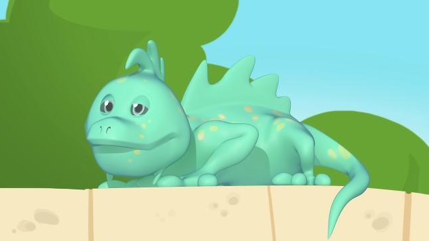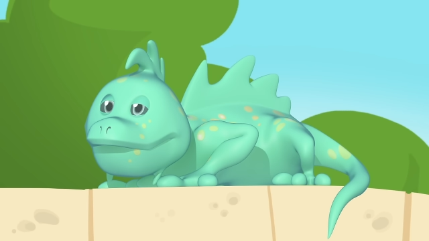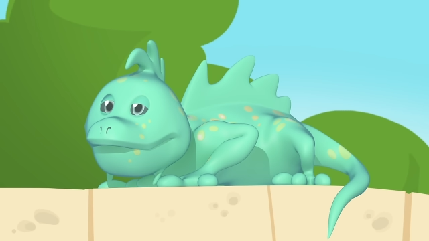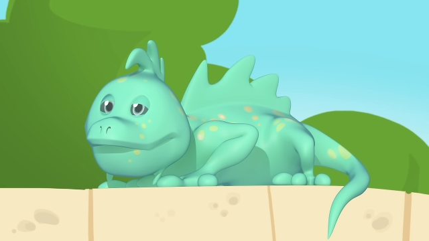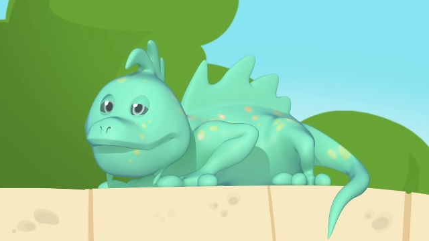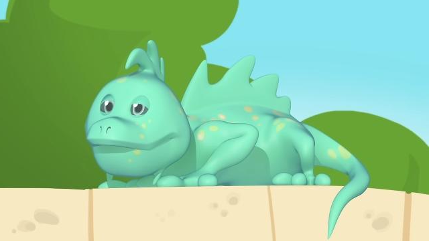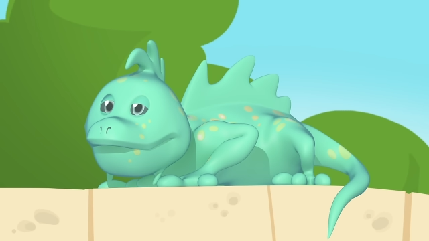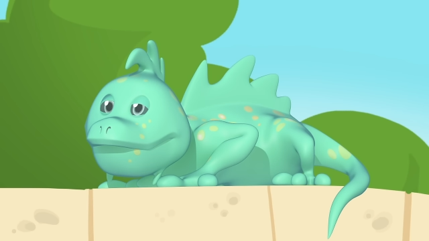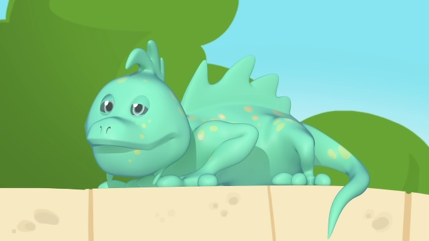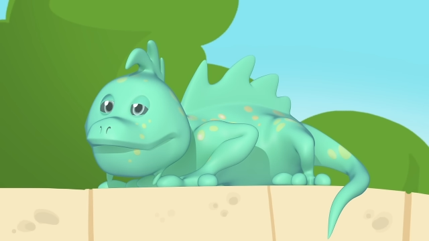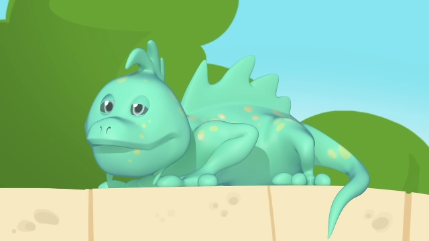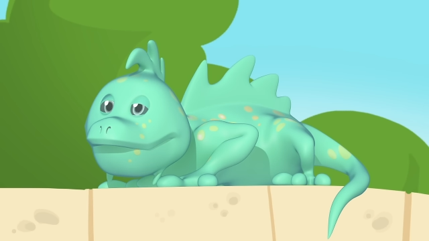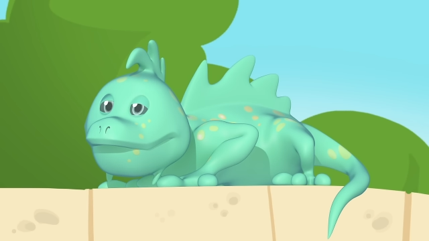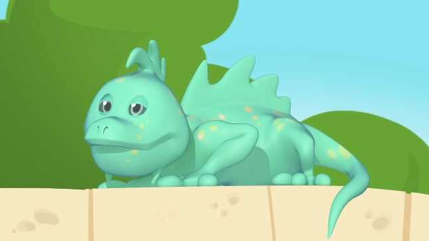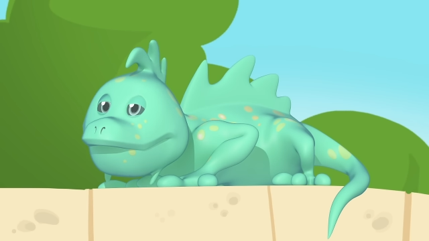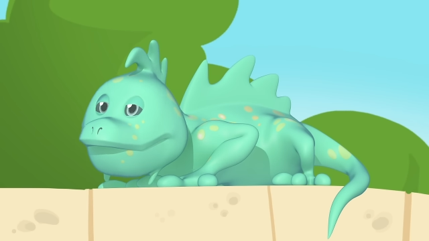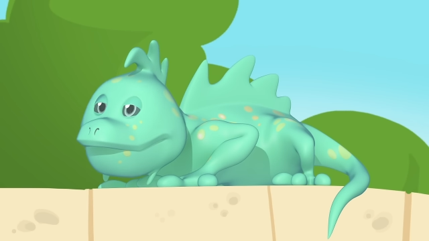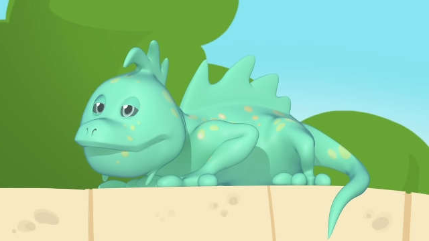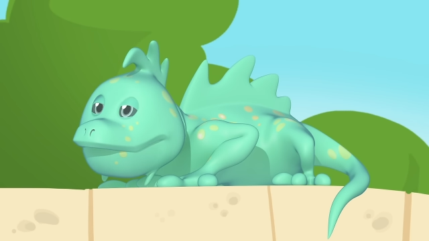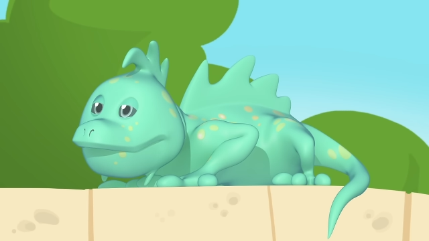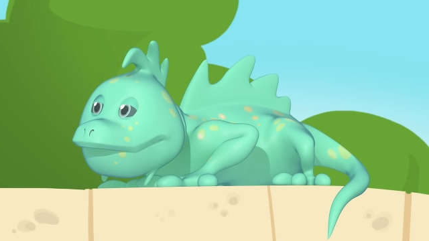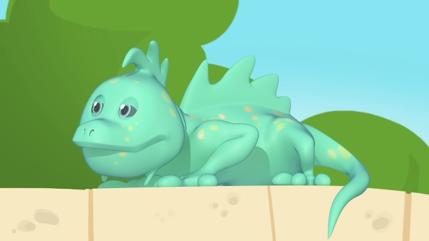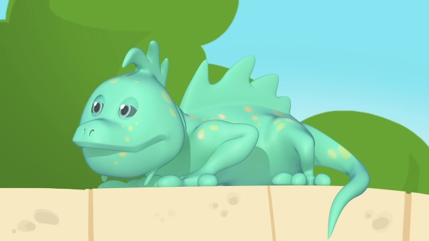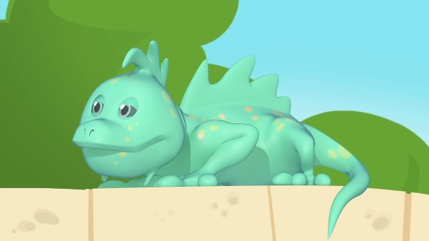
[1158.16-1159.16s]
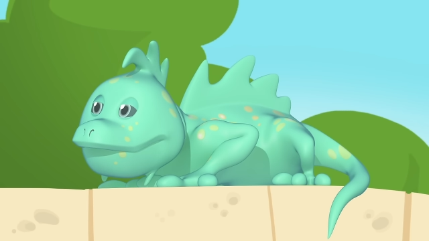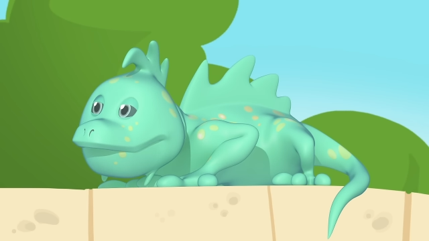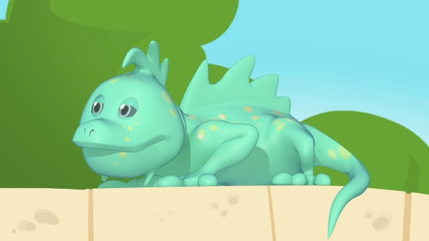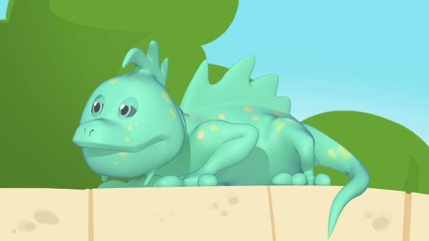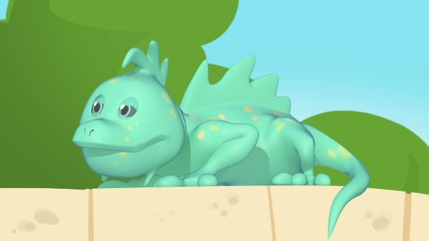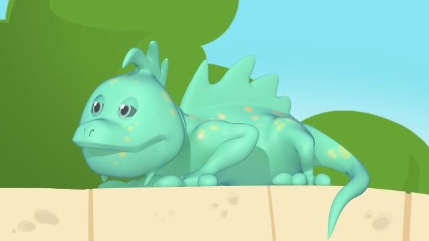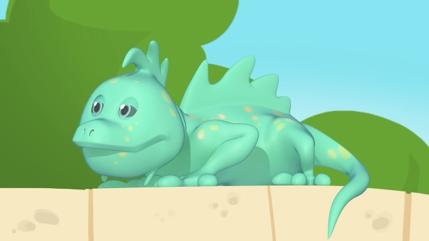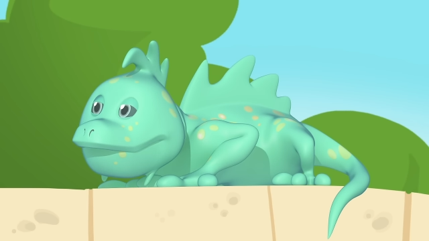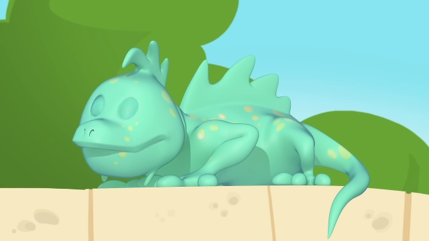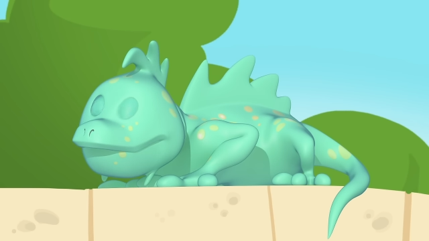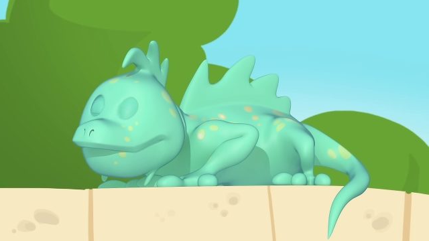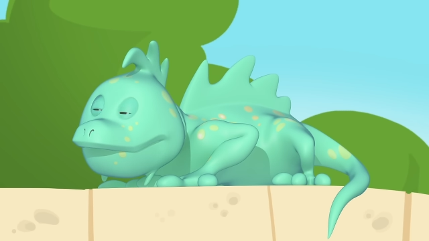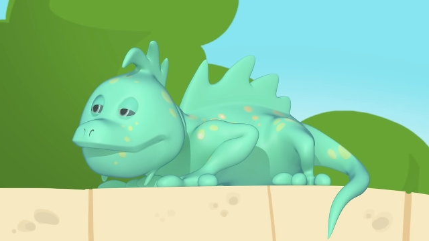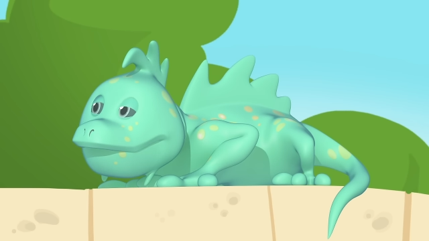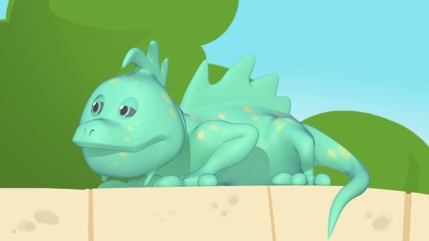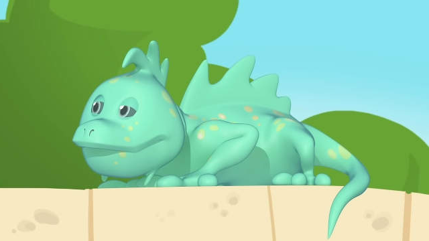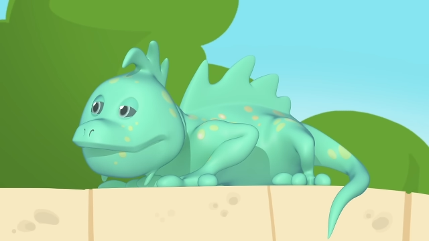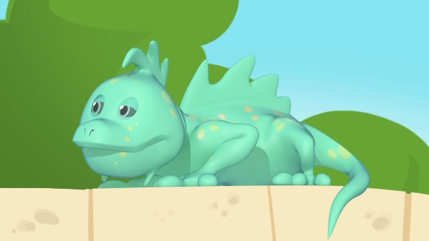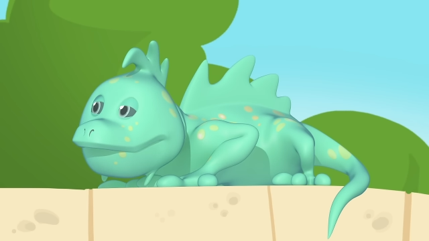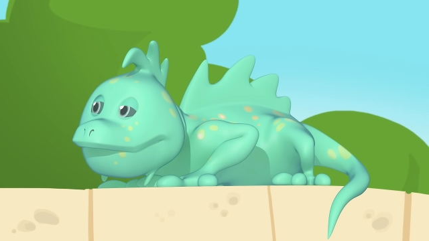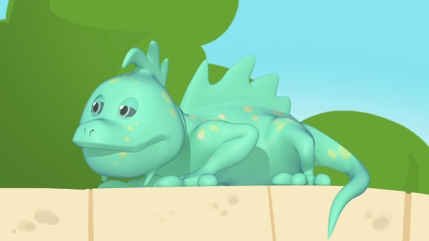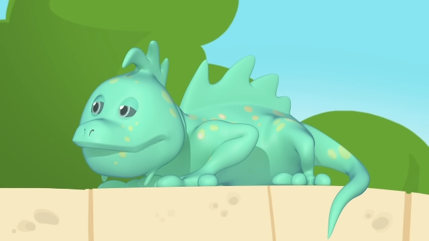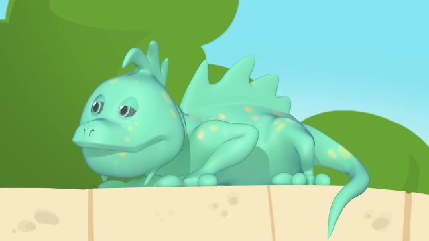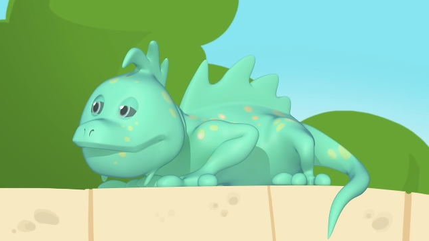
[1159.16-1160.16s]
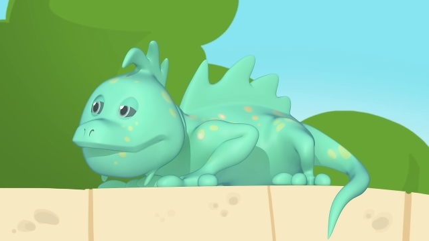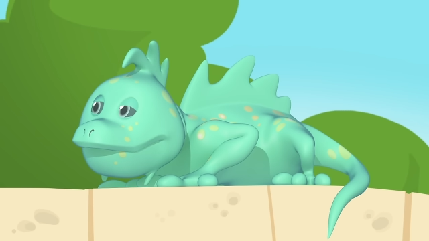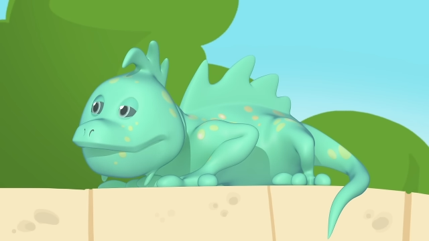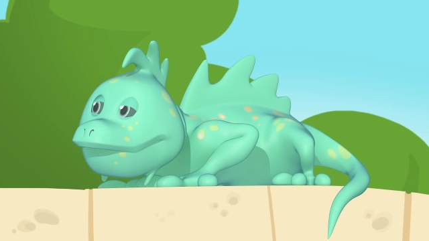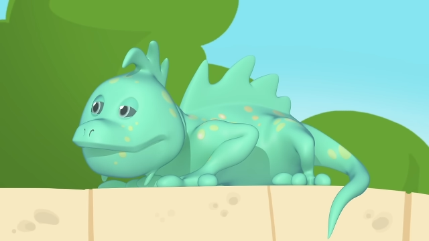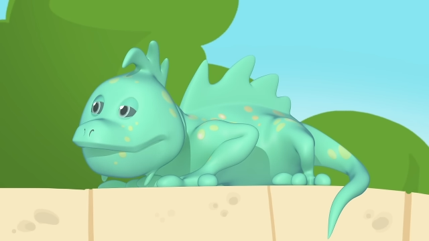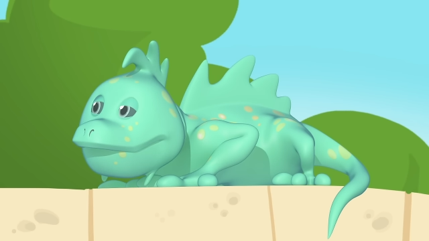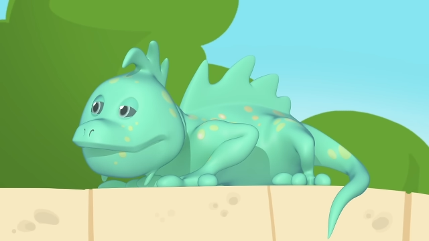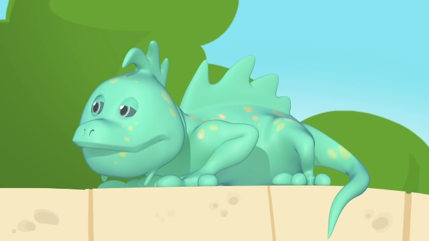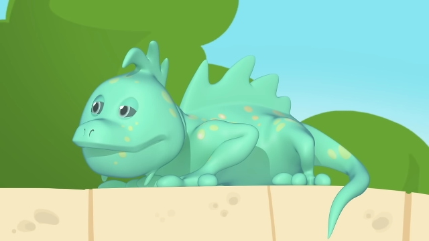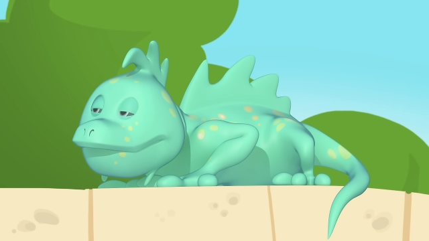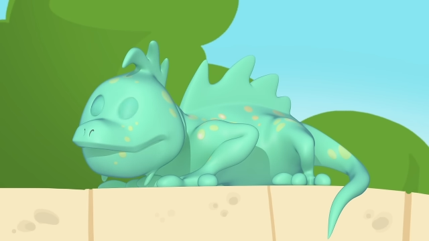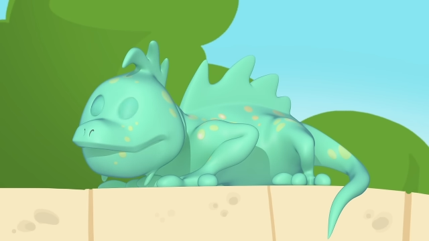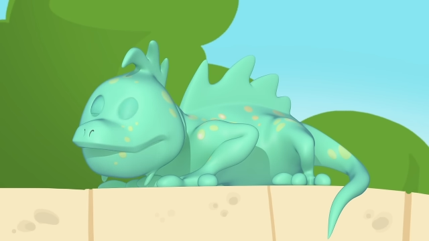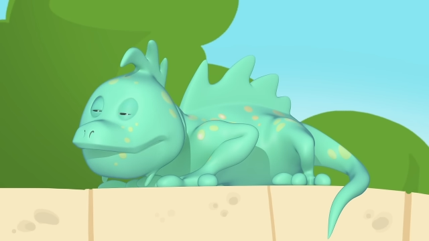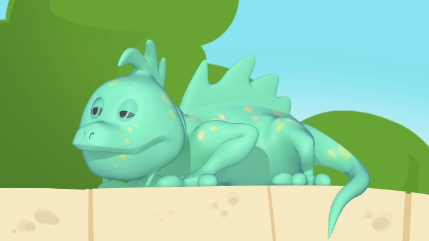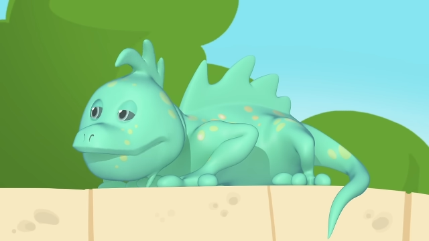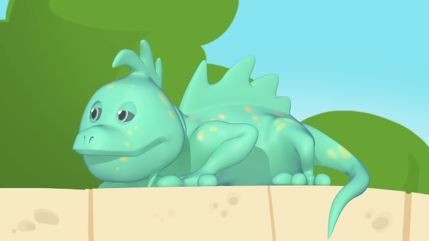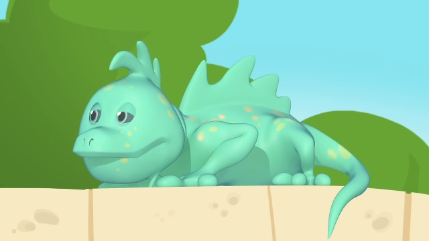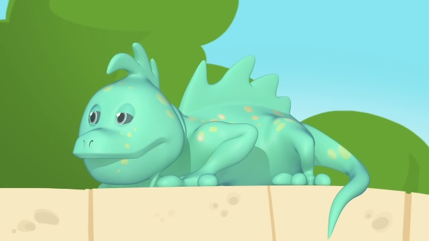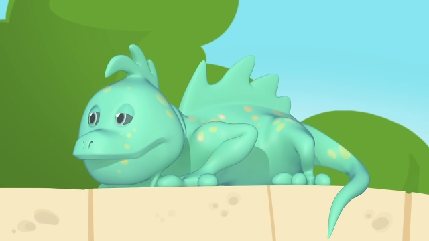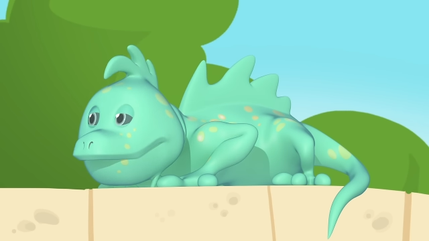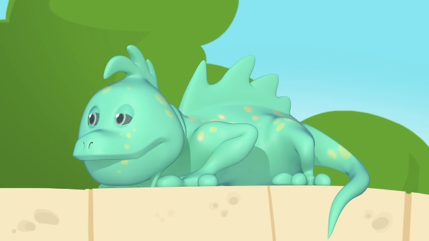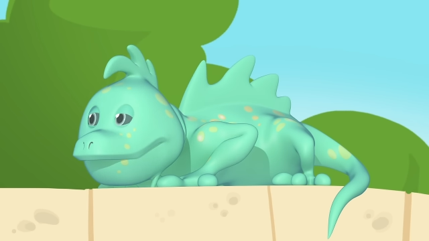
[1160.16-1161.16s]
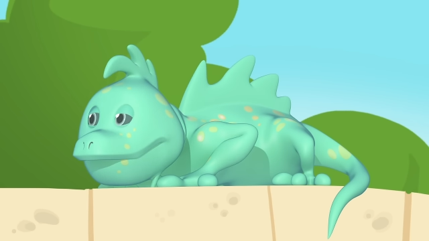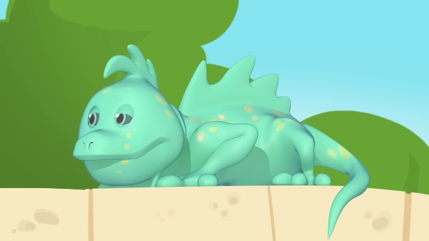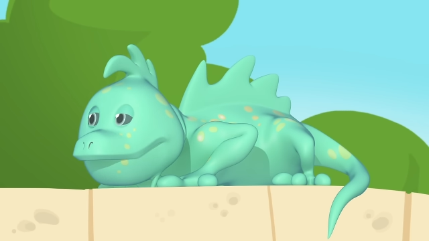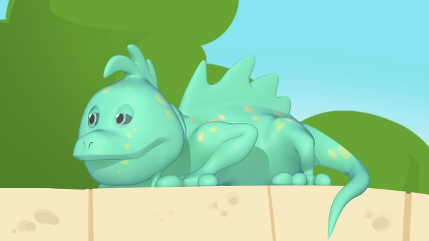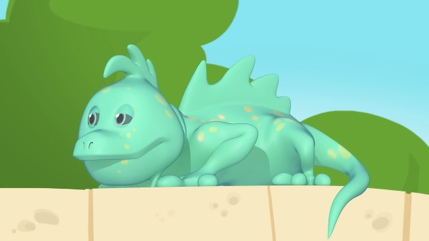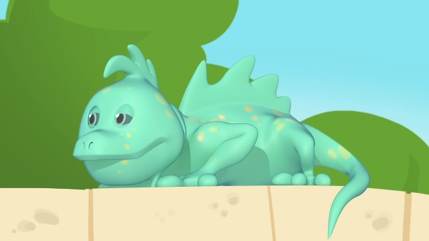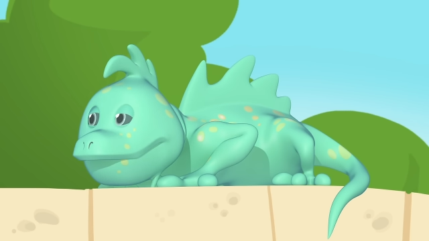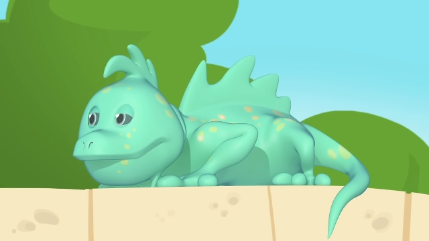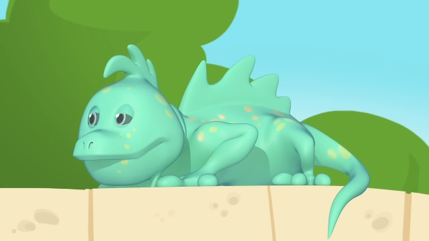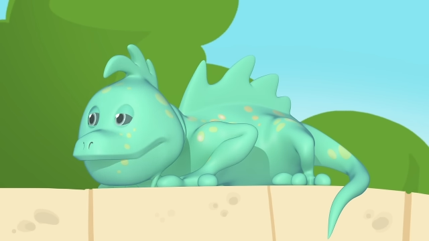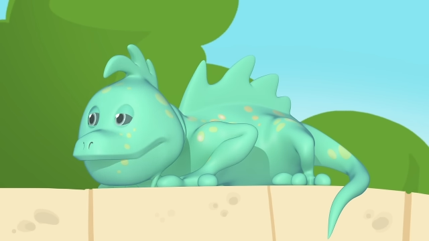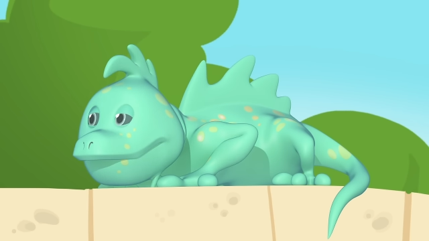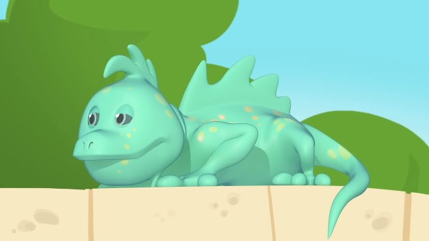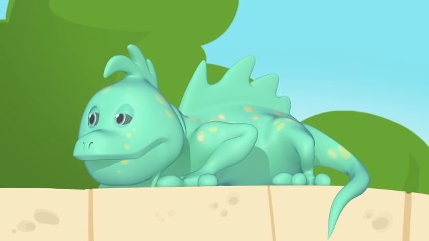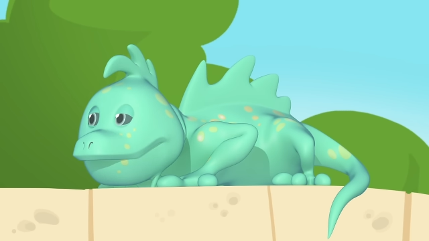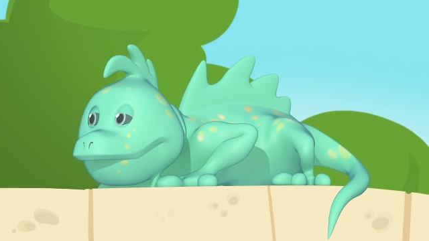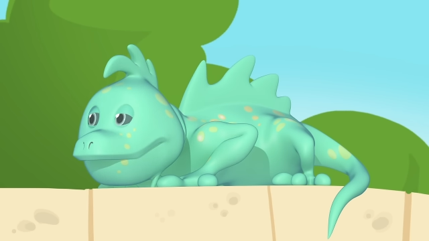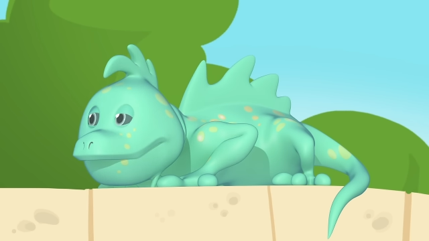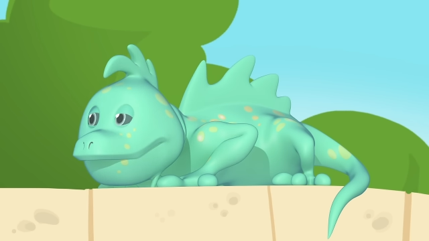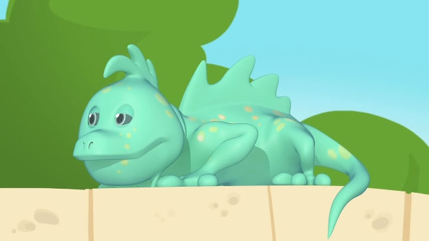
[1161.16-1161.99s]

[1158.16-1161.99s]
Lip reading: Nobody's mouth can be seen.